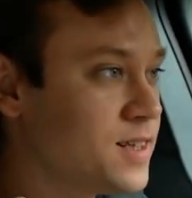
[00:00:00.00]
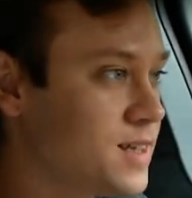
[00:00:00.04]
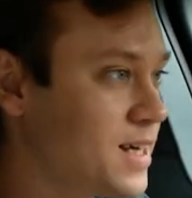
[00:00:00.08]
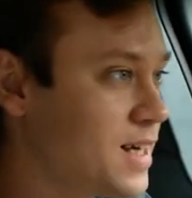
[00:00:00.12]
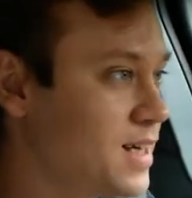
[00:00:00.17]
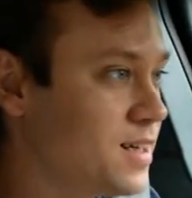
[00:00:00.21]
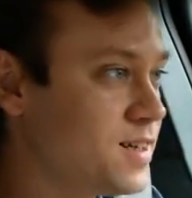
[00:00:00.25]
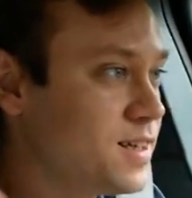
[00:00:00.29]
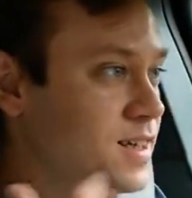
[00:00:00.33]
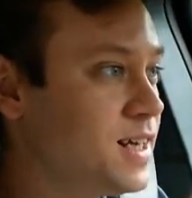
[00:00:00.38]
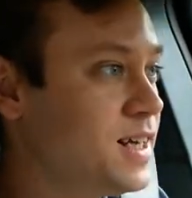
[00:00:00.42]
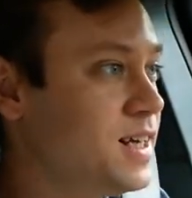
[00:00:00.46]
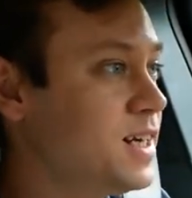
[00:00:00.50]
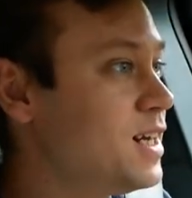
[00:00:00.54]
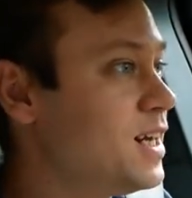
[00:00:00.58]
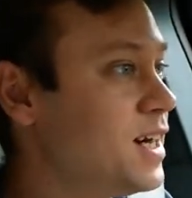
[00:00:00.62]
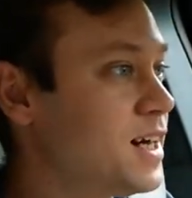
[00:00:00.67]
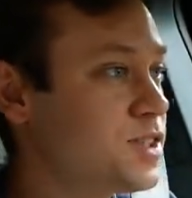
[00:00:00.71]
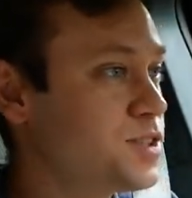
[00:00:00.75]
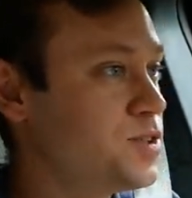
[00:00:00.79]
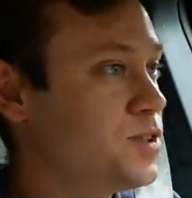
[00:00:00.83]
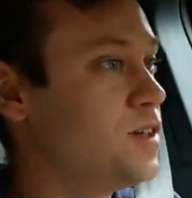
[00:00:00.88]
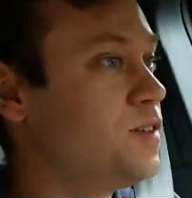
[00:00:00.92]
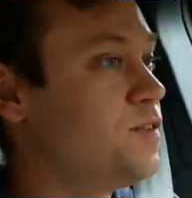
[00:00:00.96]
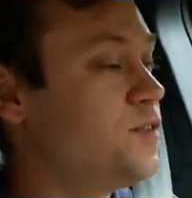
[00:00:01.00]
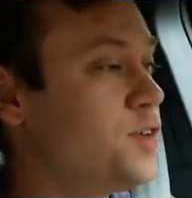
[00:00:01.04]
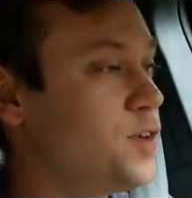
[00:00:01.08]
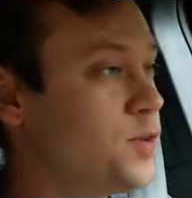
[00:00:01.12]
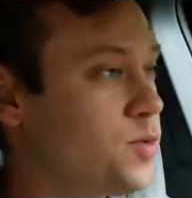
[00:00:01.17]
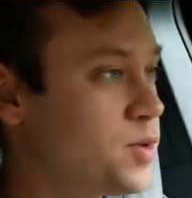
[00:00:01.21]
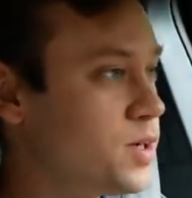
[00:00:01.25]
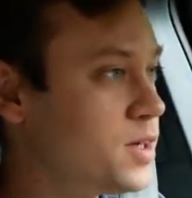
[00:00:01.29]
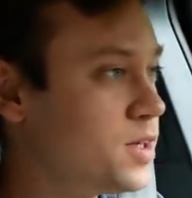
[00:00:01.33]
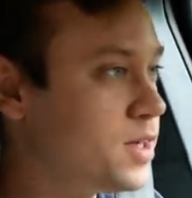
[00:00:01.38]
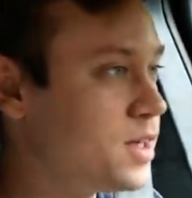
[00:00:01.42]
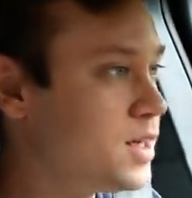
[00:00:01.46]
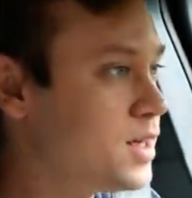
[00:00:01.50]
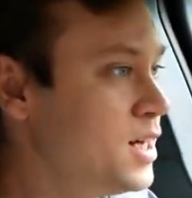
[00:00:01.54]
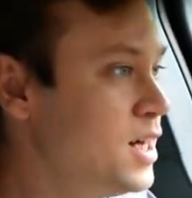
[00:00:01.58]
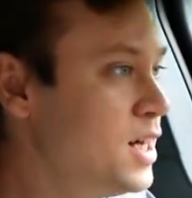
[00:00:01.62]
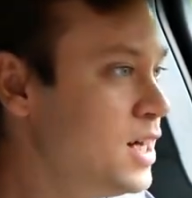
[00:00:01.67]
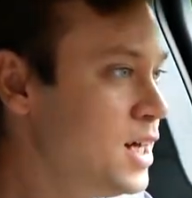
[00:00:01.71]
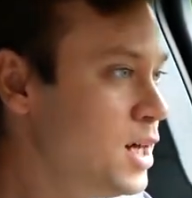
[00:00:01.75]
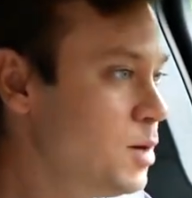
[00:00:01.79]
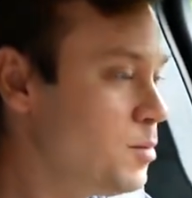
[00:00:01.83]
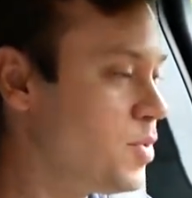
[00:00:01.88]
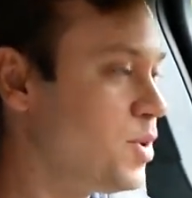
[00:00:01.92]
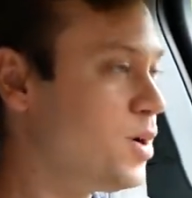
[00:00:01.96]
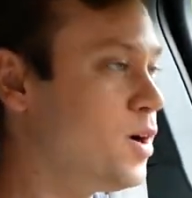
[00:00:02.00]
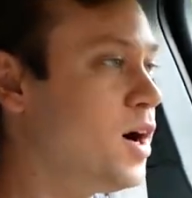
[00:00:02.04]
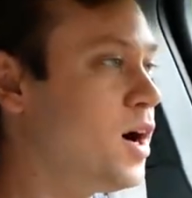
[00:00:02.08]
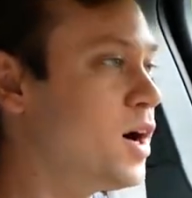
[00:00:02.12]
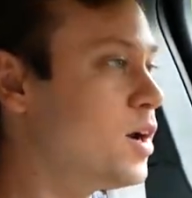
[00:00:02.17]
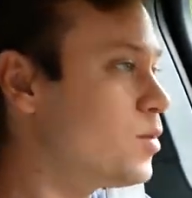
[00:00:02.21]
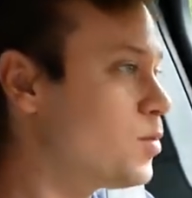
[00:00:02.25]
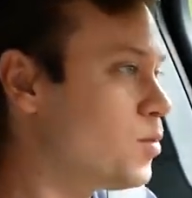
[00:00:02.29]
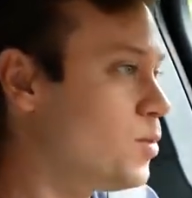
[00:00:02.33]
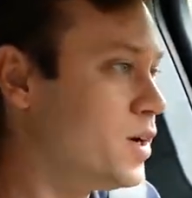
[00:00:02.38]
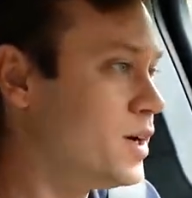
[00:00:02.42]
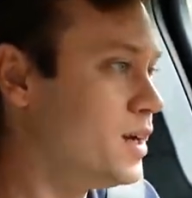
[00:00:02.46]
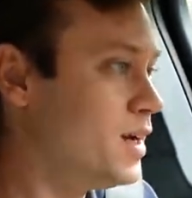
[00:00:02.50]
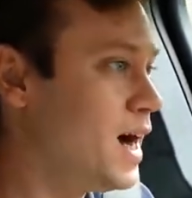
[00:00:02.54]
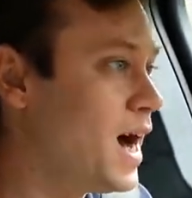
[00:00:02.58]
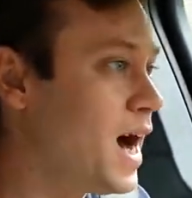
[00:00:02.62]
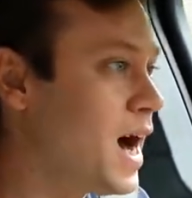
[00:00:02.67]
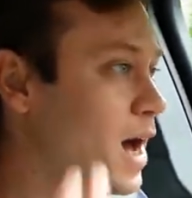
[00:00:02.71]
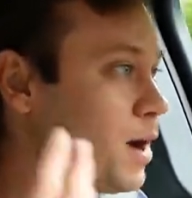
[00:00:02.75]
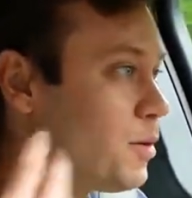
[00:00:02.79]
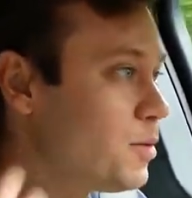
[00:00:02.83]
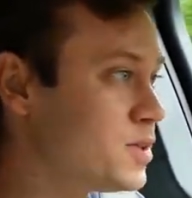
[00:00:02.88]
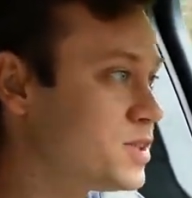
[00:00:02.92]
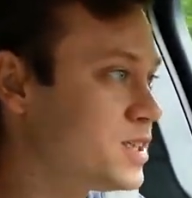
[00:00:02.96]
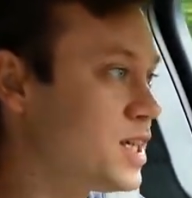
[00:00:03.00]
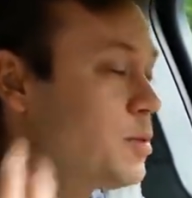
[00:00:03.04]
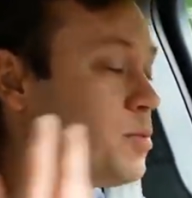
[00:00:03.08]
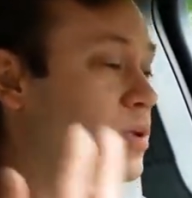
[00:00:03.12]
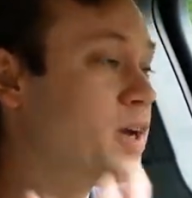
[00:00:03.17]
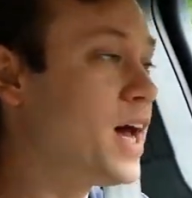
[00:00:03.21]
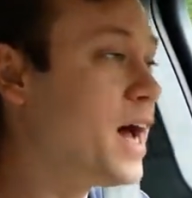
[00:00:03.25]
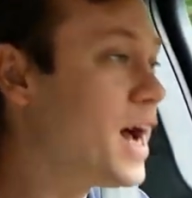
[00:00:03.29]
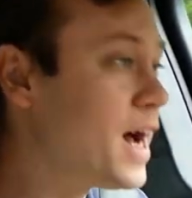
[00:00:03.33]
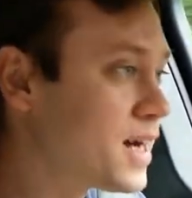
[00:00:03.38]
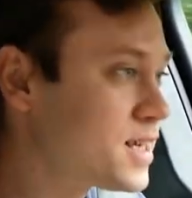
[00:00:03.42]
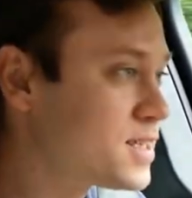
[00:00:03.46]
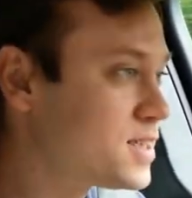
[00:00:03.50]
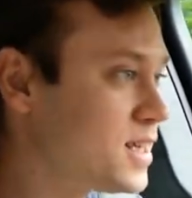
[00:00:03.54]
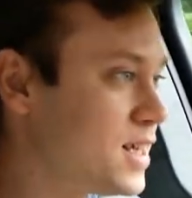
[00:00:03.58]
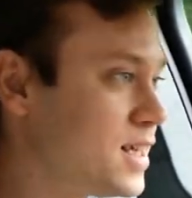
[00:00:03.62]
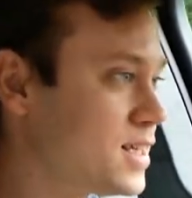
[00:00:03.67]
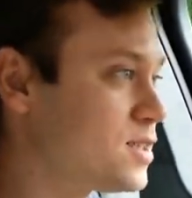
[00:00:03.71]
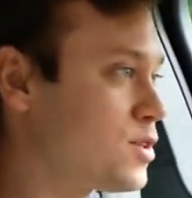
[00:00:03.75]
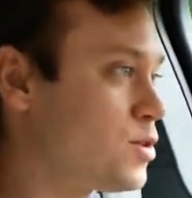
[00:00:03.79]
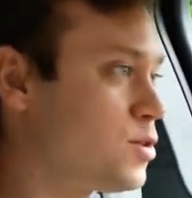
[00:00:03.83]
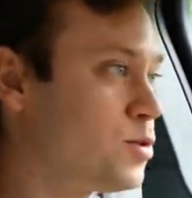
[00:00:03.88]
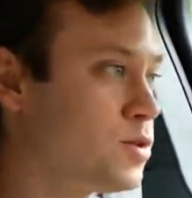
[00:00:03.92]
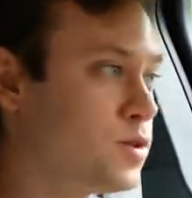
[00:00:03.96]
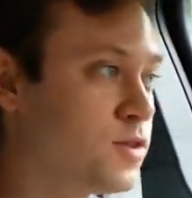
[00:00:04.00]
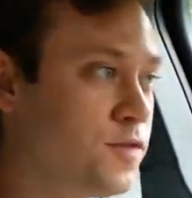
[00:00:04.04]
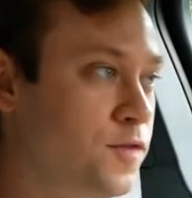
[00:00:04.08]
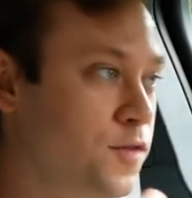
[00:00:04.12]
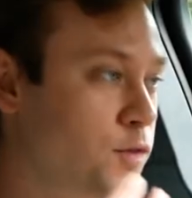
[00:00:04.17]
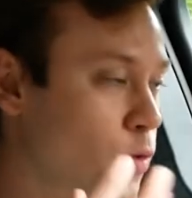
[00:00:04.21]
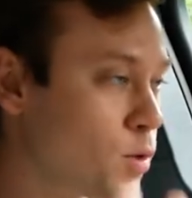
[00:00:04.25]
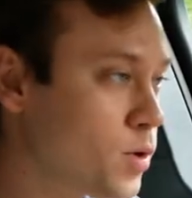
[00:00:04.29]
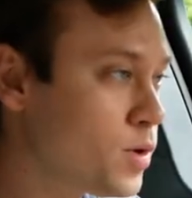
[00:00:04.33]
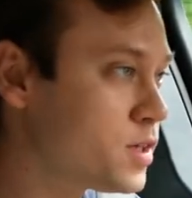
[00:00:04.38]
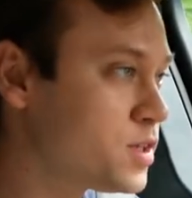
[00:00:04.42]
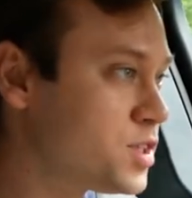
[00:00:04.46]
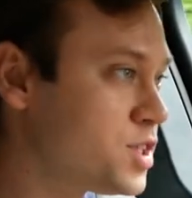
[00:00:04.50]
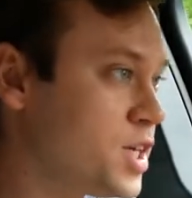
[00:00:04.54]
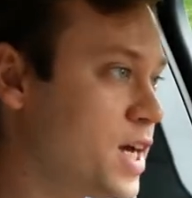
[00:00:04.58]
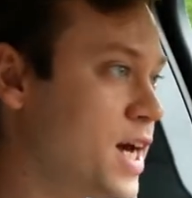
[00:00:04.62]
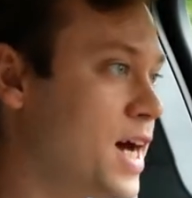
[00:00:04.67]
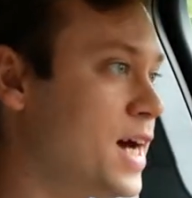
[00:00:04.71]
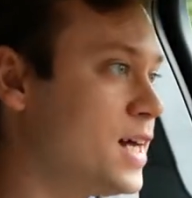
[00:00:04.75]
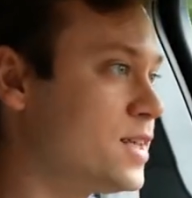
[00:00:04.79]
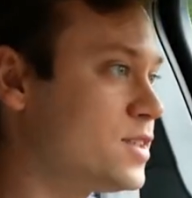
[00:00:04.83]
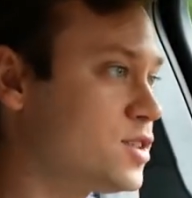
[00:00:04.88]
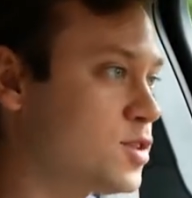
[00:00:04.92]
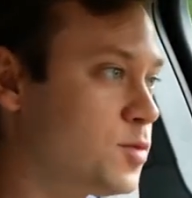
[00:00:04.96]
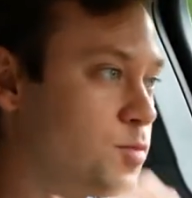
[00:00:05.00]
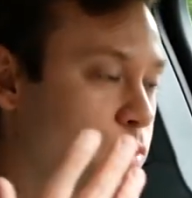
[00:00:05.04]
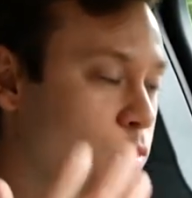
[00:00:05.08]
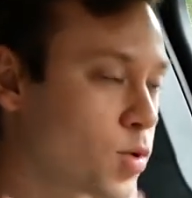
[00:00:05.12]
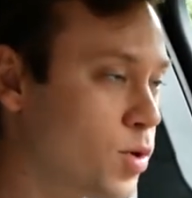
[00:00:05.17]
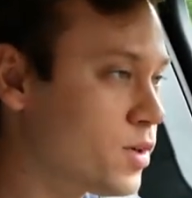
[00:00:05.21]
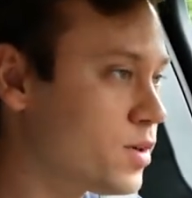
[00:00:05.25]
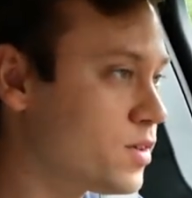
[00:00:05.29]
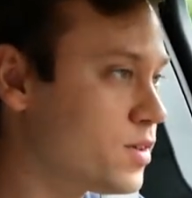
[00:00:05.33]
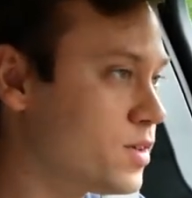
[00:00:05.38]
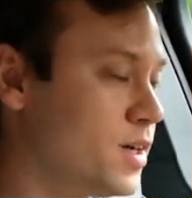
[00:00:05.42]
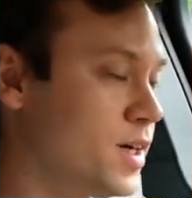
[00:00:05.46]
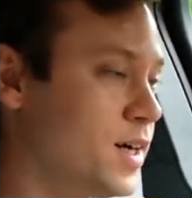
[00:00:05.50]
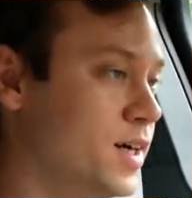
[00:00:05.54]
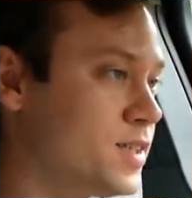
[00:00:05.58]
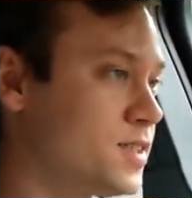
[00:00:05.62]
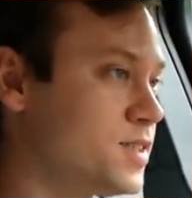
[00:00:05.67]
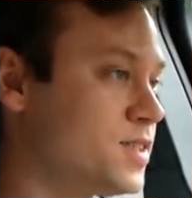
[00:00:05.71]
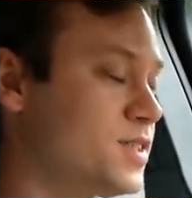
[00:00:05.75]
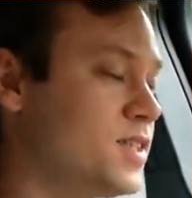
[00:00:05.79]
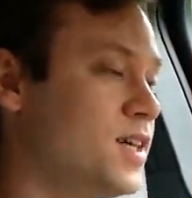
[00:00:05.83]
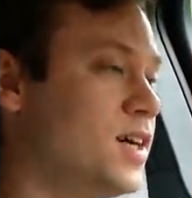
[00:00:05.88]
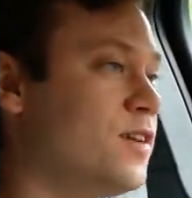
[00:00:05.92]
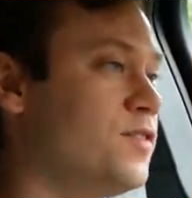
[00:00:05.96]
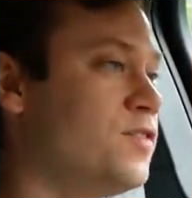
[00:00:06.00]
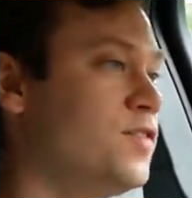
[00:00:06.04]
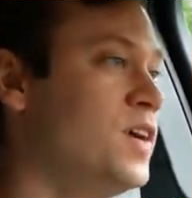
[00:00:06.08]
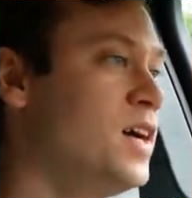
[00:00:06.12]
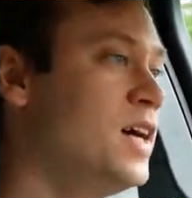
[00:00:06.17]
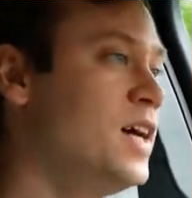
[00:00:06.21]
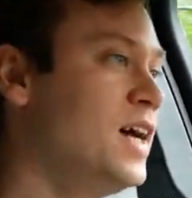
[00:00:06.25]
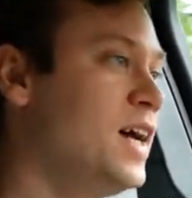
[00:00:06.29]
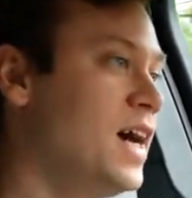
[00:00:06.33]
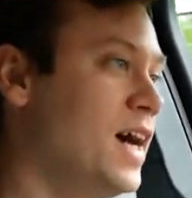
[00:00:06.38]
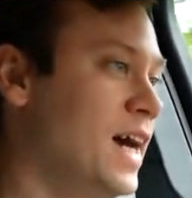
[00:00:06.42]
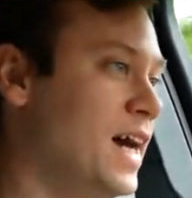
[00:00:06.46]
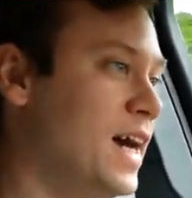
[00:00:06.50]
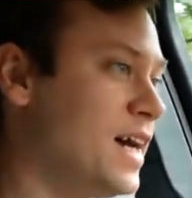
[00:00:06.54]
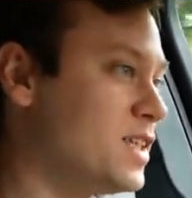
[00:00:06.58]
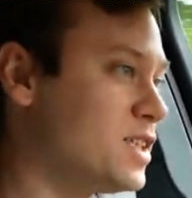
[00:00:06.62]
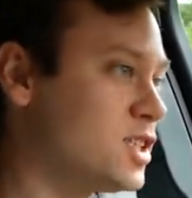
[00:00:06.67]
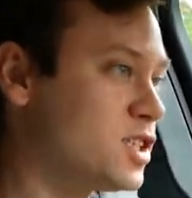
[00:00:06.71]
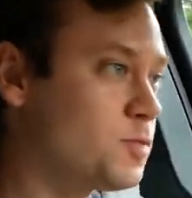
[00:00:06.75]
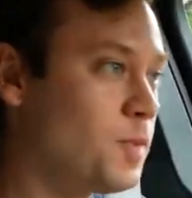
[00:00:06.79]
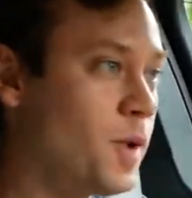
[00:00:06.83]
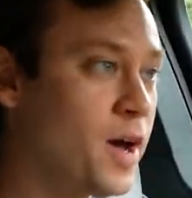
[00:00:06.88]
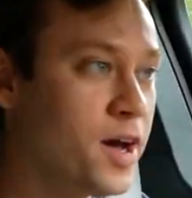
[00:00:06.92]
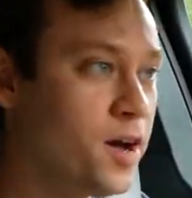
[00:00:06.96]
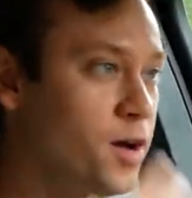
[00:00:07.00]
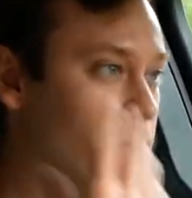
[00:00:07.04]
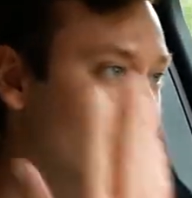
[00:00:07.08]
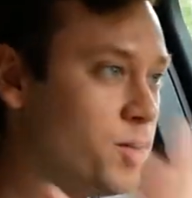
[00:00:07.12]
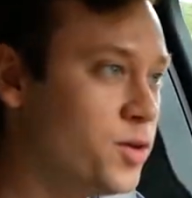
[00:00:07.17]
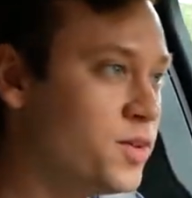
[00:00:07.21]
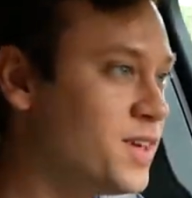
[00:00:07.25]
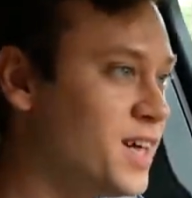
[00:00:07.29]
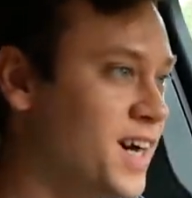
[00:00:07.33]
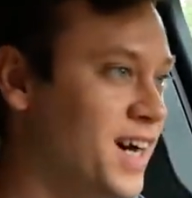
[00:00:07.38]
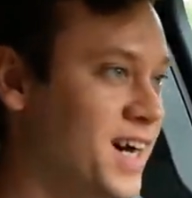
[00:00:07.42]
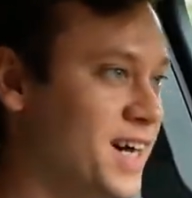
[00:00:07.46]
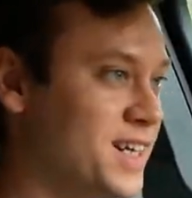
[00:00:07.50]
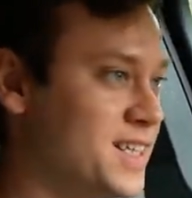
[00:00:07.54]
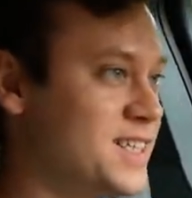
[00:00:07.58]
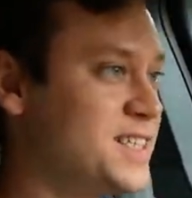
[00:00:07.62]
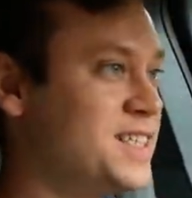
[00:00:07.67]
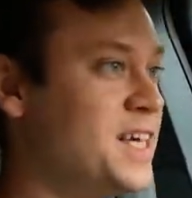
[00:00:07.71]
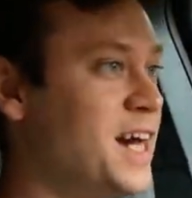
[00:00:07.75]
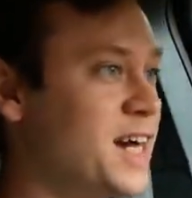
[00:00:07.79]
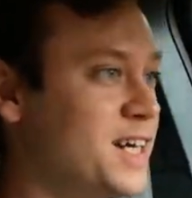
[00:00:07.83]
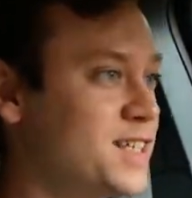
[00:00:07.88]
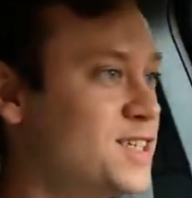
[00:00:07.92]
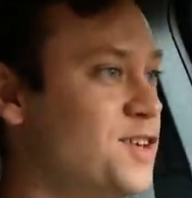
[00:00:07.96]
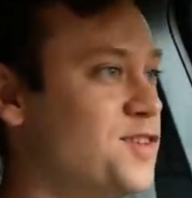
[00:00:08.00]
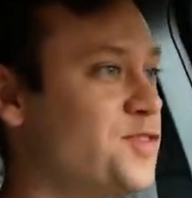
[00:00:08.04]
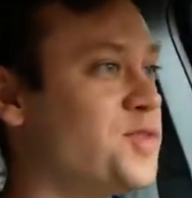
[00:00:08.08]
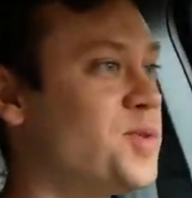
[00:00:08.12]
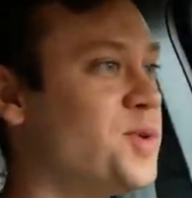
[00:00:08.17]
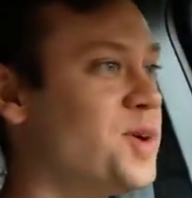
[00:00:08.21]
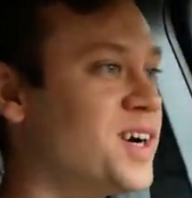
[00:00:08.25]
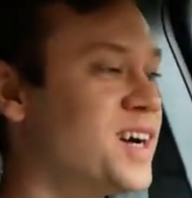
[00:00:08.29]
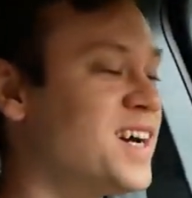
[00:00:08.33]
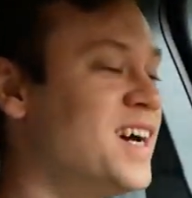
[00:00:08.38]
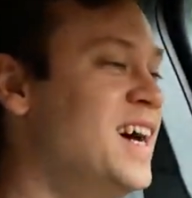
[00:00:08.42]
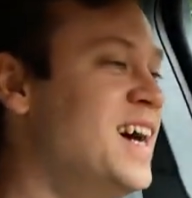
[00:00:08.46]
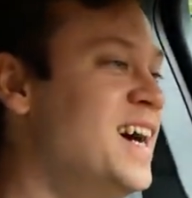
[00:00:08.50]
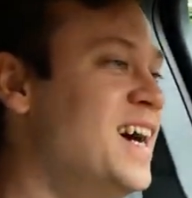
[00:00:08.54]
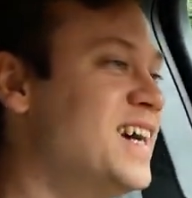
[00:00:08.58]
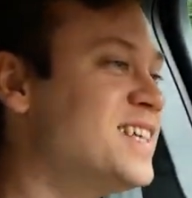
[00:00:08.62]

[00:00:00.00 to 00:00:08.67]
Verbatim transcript: They didn't get any extra info really beyond what I was able to access through the Ford chat support uh, stuff and just my own uh, detective work.